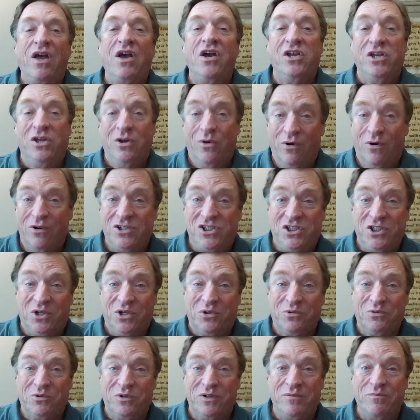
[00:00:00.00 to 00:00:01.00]
Your
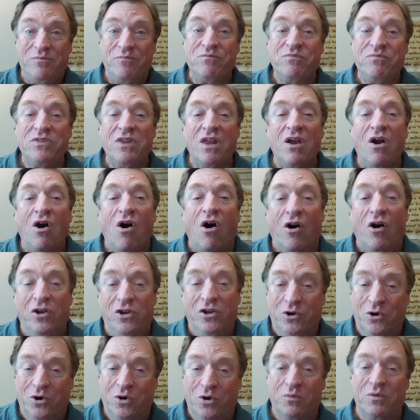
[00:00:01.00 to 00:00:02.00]
children are
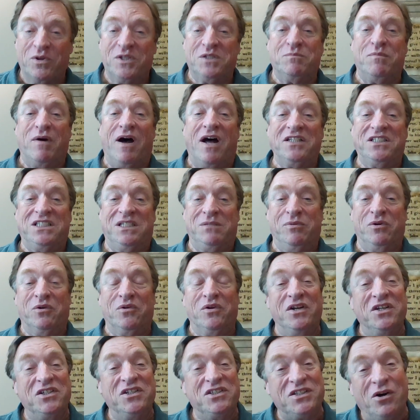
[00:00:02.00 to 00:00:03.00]
your
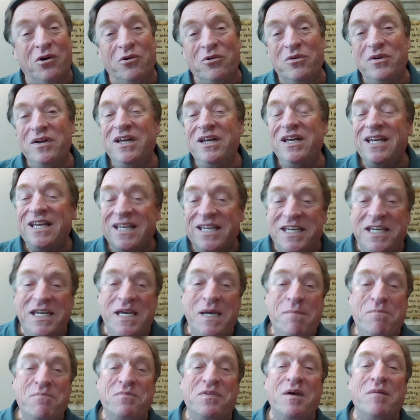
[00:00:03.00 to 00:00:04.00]
responsibility, so
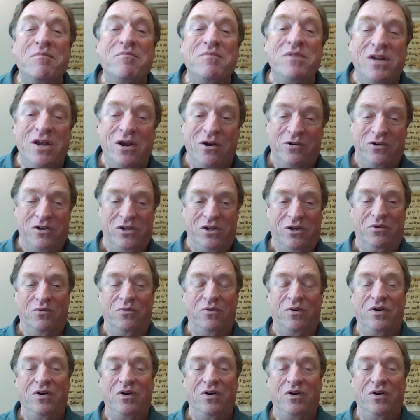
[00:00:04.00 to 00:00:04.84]
keep them near you.